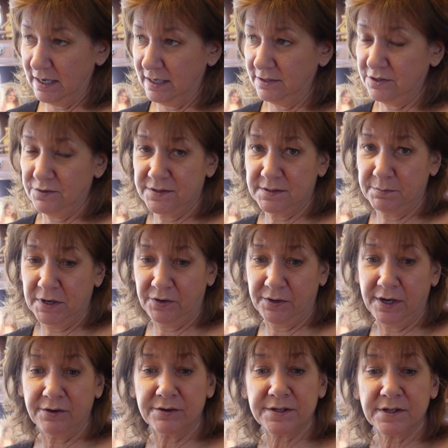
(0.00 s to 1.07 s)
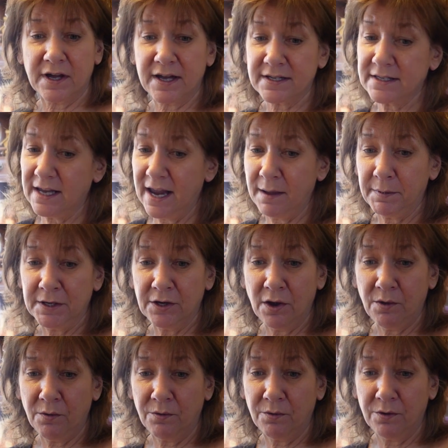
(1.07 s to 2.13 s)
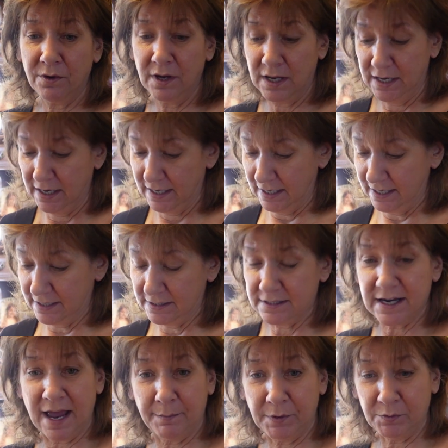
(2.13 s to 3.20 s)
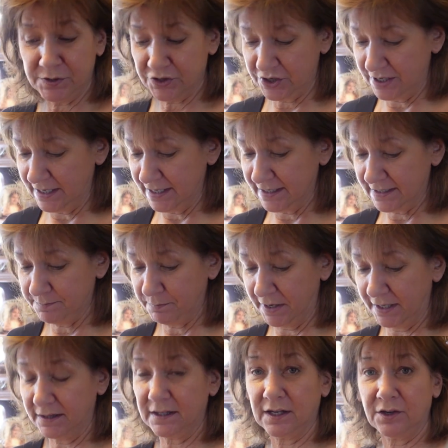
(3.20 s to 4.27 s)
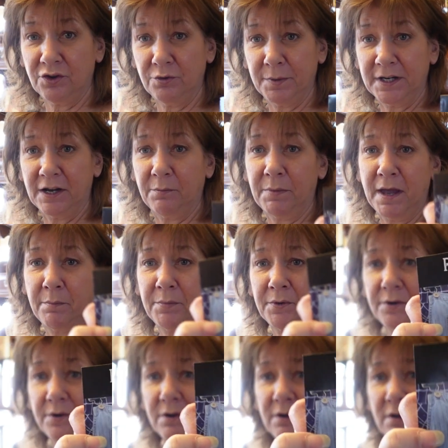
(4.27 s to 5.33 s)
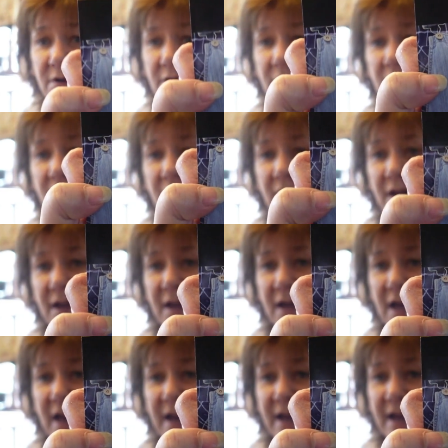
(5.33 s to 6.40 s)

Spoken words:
do some marinara sauce, Abby, no, and top it with cheese, but the Cubanelle pepper, I